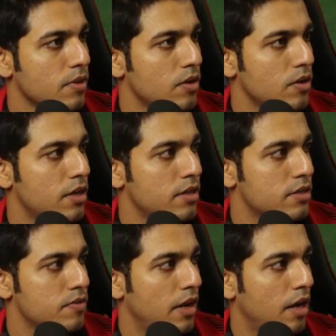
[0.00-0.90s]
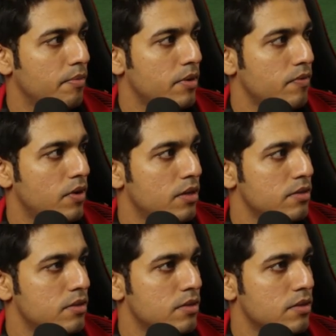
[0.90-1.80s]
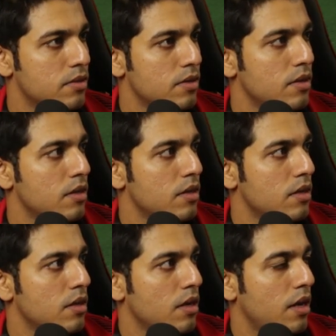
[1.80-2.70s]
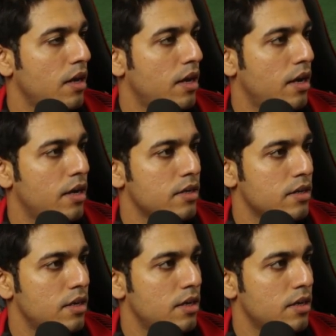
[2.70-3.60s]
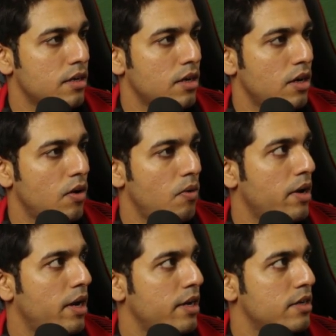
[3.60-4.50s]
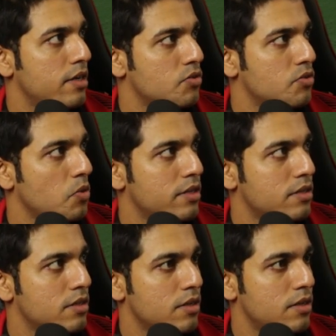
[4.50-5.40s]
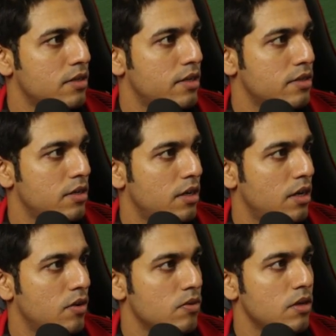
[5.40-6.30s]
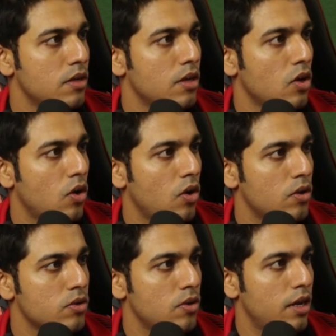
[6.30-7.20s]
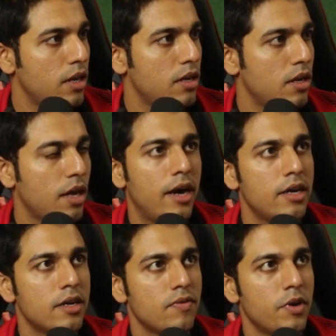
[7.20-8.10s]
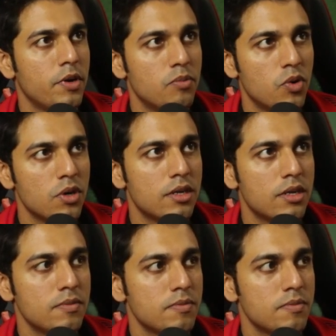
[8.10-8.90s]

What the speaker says: Okay, this will happen once. And all right, so let's test it out. Also, I'll add one more gun.